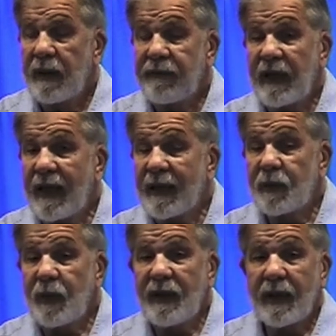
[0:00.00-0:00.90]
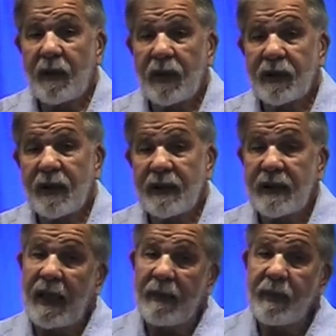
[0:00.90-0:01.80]
If they asked me that question, I
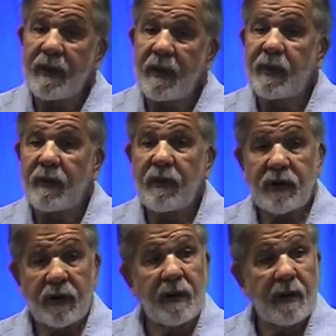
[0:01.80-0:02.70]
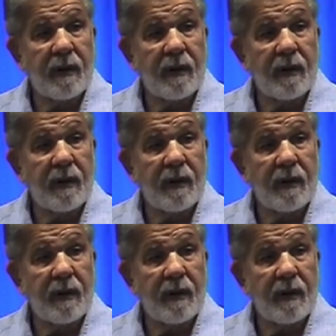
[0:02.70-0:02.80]
said, I'd be a little bit richer.